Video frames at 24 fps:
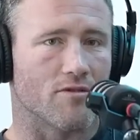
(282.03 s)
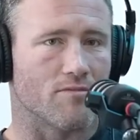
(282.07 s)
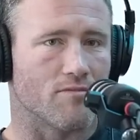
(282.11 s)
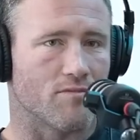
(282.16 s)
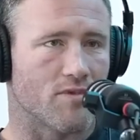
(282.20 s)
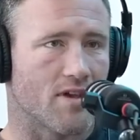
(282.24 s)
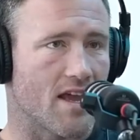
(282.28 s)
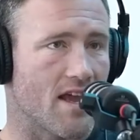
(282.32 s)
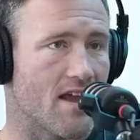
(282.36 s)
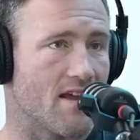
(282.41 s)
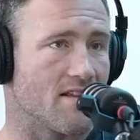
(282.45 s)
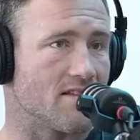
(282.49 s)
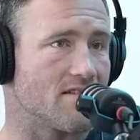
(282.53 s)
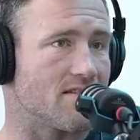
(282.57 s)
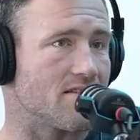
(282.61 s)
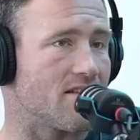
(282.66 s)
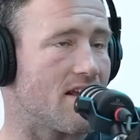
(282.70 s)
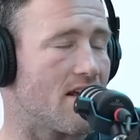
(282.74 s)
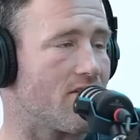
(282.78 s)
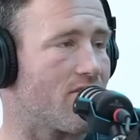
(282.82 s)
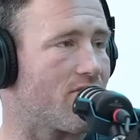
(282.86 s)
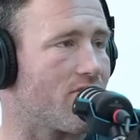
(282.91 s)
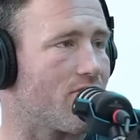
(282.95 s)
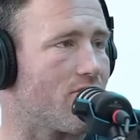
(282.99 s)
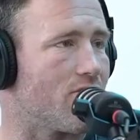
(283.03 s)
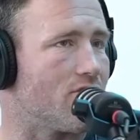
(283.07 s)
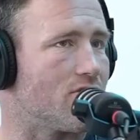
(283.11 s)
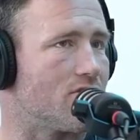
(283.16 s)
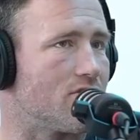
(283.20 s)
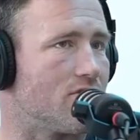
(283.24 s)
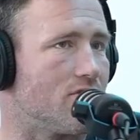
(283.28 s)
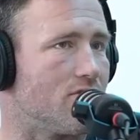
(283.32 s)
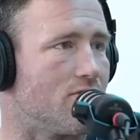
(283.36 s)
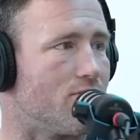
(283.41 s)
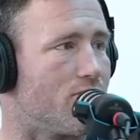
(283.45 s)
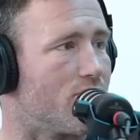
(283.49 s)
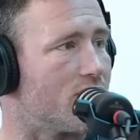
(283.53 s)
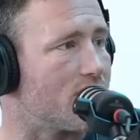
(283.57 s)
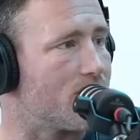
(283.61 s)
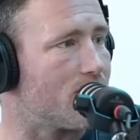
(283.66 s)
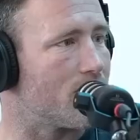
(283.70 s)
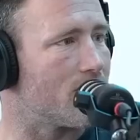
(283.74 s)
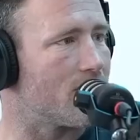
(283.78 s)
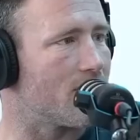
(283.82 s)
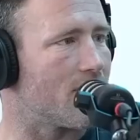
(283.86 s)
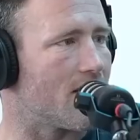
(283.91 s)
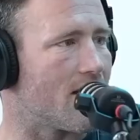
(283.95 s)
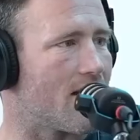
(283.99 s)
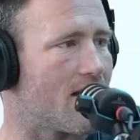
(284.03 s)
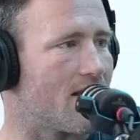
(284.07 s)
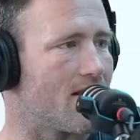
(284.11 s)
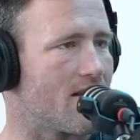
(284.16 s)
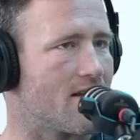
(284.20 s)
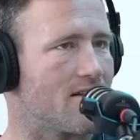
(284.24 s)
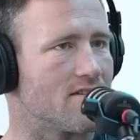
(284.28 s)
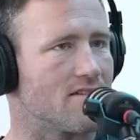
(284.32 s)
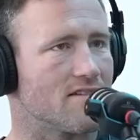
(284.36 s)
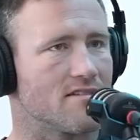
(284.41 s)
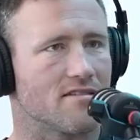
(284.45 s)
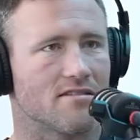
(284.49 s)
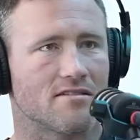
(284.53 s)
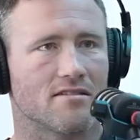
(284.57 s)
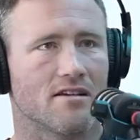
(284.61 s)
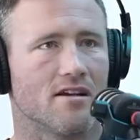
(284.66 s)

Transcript: Cairns down through to Brisbane, and then just